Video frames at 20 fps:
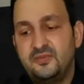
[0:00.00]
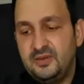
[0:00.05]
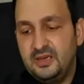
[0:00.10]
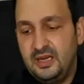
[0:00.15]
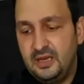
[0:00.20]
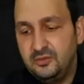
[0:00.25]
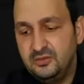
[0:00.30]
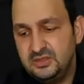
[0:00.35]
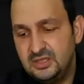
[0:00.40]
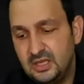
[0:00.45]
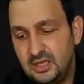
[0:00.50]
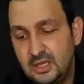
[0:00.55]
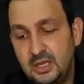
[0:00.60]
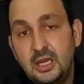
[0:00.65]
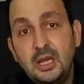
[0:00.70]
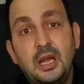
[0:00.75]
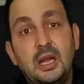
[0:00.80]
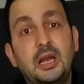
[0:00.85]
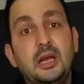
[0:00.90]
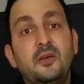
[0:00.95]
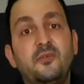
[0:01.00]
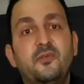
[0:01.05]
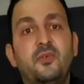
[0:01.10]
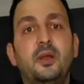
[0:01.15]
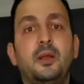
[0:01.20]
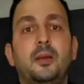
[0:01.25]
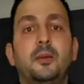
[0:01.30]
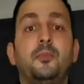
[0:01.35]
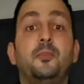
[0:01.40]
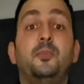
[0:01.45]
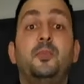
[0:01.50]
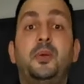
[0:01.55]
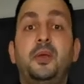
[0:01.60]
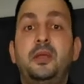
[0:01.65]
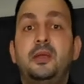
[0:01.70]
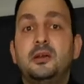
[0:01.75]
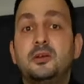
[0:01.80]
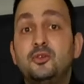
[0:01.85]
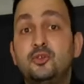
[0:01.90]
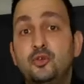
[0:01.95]
of an ounce of
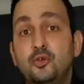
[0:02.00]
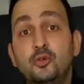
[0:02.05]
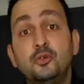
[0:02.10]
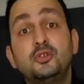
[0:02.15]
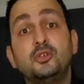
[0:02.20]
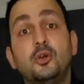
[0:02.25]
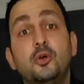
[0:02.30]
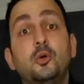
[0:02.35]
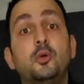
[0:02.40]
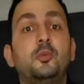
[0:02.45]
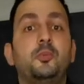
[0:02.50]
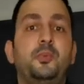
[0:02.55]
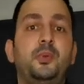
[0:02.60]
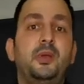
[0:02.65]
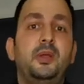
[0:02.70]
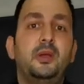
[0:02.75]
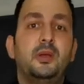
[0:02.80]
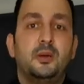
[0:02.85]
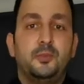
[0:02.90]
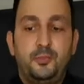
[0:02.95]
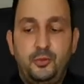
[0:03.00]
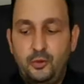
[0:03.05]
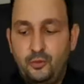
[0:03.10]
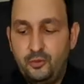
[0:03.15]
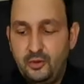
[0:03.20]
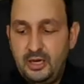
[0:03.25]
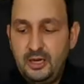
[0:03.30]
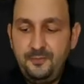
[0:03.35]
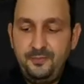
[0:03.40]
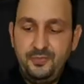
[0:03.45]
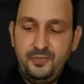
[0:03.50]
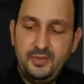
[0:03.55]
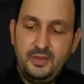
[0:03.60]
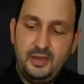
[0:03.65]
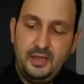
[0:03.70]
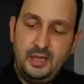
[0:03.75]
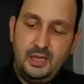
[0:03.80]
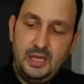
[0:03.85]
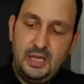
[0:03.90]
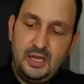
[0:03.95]
pear juice or pear puree.
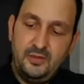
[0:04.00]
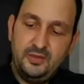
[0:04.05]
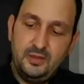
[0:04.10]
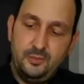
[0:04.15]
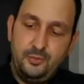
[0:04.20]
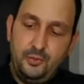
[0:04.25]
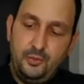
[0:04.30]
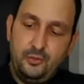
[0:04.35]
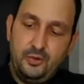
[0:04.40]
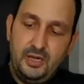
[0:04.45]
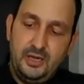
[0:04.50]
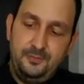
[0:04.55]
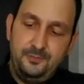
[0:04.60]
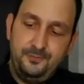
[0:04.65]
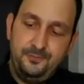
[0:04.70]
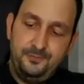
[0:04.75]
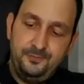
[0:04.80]
I have the puree.